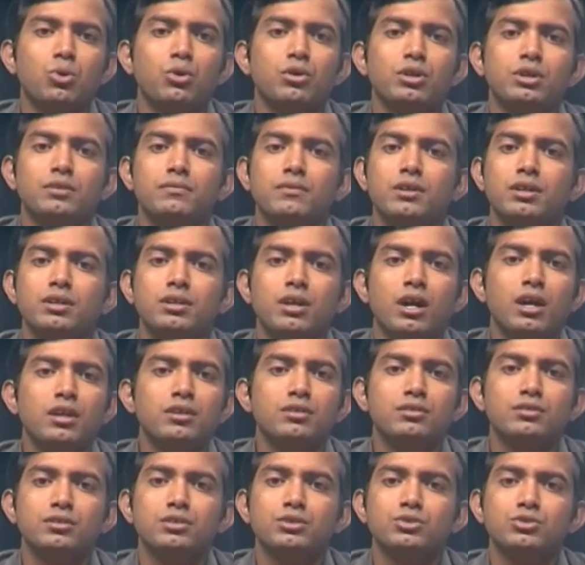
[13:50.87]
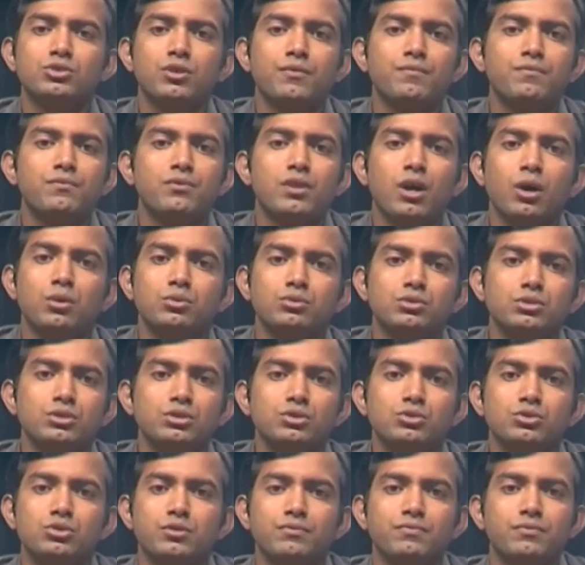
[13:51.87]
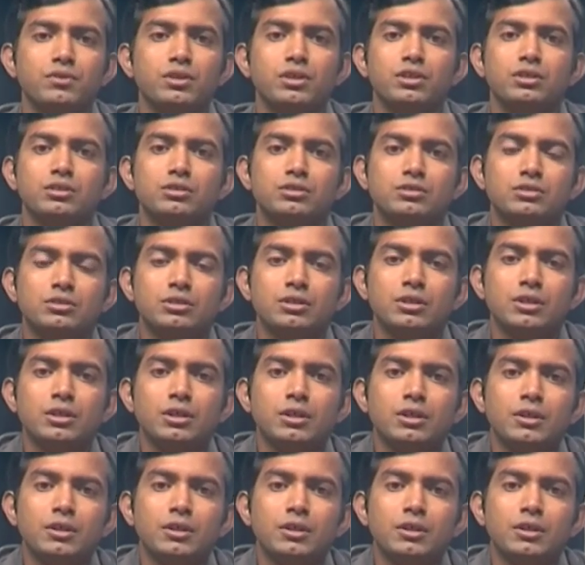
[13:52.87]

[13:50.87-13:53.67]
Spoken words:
or even hundreds of thousands of years.